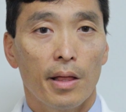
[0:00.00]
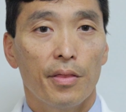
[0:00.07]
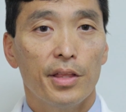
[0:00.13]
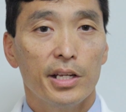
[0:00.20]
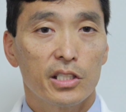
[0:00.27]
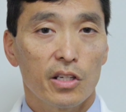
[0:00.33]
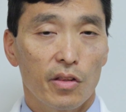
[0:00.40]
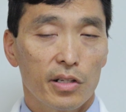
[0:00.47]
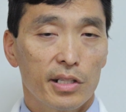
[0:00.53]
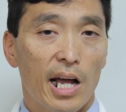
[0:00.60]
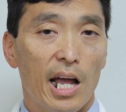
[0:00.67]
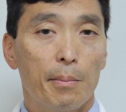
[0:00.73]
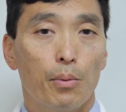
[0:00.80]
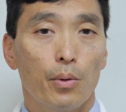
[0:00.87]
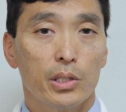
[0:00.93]
These are the
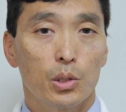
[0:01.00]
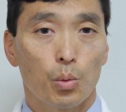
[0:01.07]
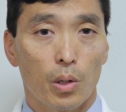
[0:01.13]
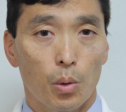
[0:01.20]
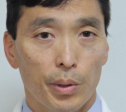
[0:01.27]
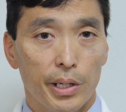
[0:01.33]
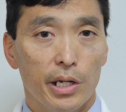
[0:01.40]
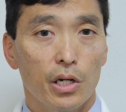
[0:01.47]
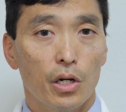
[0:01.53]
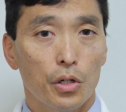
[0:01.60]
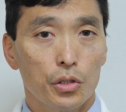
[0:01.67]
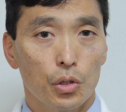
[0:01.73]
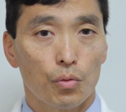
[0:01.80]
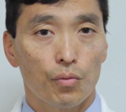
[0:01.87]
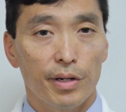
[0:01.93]
time points where we can
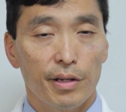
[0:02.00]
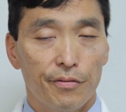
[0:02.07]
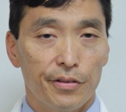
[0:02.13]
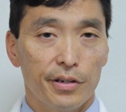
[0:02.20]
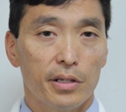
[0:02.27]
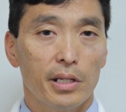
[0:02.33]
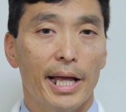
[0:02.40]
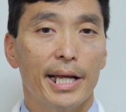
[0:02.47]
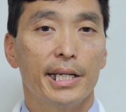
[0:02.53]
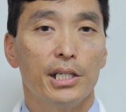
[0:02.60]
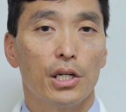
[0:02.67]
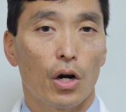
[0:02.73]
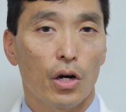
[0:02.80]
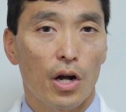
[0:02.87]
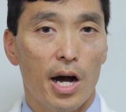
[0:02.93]
also refill any
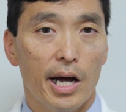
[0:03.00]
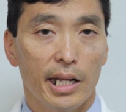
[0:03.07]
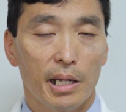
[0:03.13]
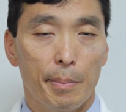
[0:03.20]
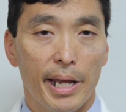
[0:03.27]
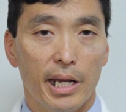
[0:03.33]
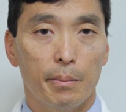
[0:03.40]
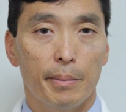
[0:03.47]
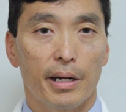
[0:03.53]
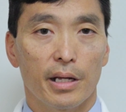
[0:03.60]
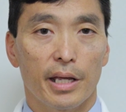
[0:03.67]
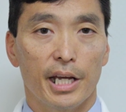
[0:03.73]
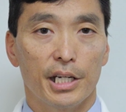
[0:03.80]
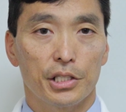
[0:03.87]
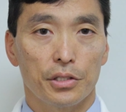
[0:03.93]
narcotic pain
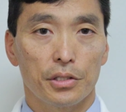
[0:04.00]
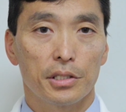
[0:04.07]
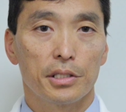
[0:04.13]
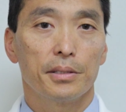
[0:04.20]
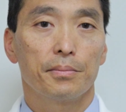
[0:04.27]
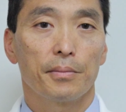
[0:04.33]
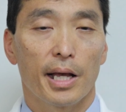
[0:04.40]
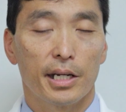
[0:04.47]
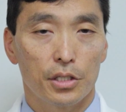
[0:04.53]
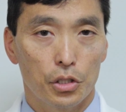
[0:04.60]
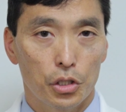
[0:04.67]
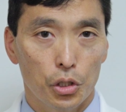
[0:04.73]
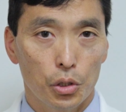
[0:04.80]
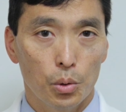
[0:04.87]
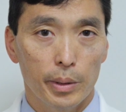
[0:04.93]
medications at the
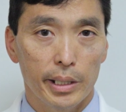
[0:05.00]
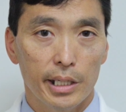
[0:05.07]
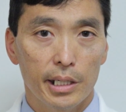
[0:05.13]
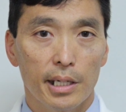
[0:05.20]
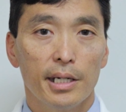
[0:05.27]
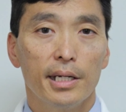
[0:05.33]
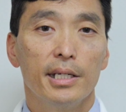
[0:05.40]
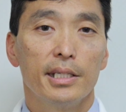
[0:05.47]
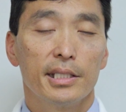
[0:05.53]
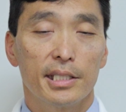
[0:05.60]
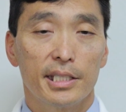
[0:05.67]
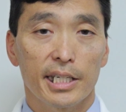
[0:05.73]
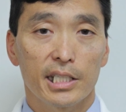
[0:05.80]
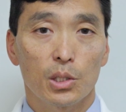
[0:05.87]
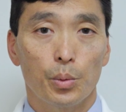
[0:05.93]
2-week,
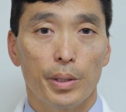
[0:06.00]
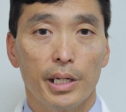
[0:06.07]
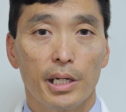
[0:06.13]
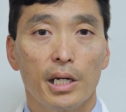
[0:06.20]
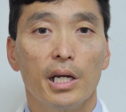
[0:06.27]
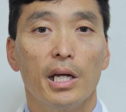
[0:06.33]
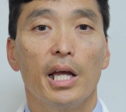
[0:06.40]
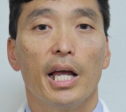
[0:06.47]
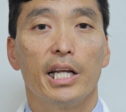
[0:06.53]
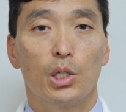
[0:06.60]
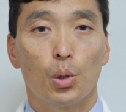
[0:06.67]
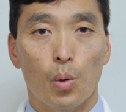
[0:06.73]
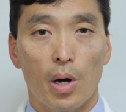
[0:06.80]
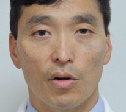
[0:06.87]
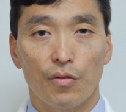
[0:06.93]
6-week, and
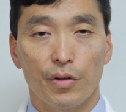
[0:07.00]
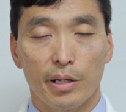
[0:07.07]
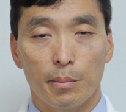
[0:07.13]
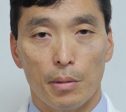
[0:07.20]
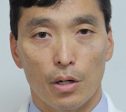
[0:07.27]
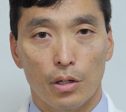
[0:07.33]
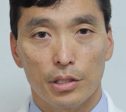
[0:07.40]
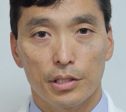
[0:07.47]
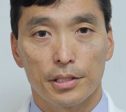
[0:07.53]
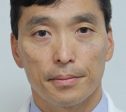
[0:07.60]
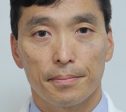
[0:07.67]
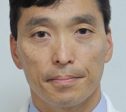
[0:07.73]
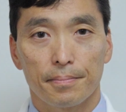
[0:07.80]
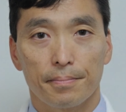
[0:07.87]
12-week marks.